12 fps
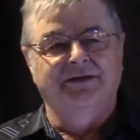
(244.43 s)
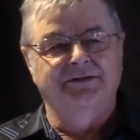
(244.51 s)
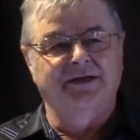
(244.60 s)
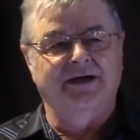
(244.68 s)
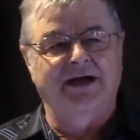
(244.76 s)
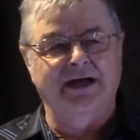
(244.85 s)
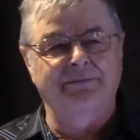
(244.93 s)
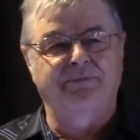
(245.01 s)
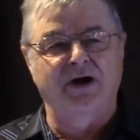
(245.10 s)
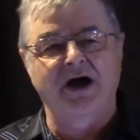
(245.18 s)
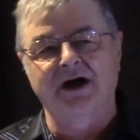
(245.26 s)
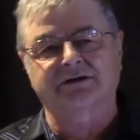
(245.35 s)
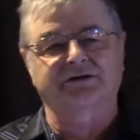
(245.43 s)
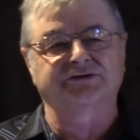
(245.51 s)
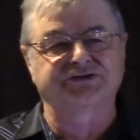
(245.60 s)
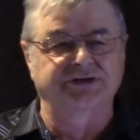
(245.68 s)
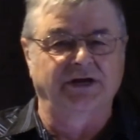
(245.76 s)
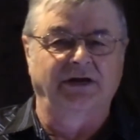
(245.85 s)
the
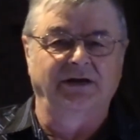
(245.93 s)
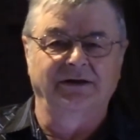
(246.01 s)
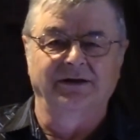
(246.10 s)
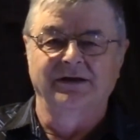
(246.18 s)
hypocrisy